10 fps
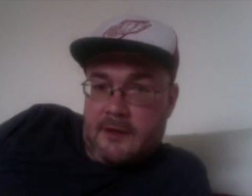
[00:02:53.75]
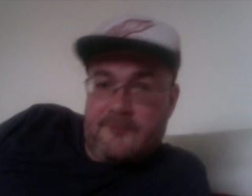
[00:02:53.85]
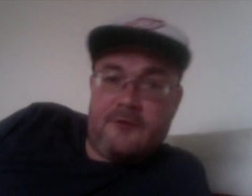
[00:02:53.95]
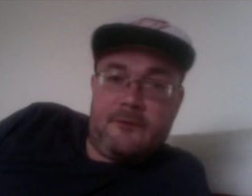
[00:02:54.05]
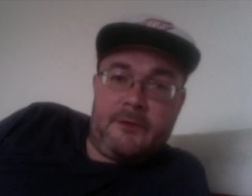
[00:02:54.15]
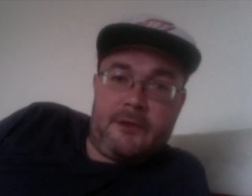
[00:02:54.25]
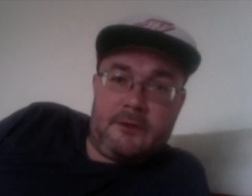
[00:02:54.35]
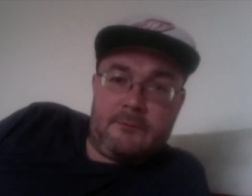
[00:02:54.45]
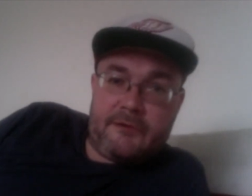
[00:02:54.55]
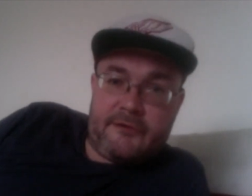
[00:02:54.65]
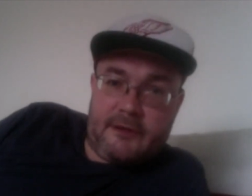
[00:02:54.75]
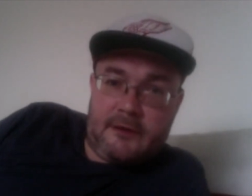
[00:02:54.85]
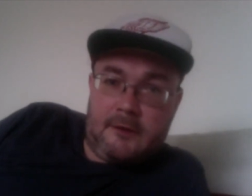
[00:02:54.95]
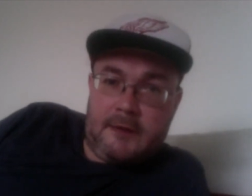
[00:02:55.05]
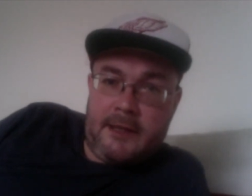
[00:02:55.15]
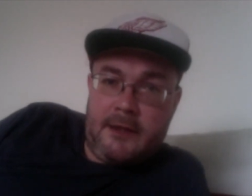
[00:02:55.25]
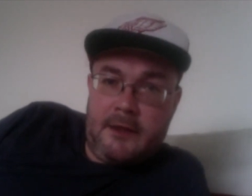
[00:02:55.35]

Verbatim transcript: I've never been a particularly